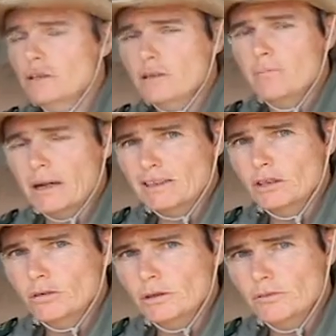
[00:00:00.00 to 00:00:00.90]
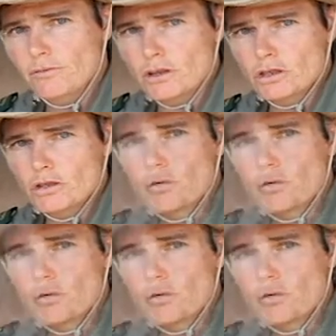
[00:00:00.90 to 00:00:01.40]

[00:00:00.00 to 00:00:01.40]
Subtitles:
a bacterial infection.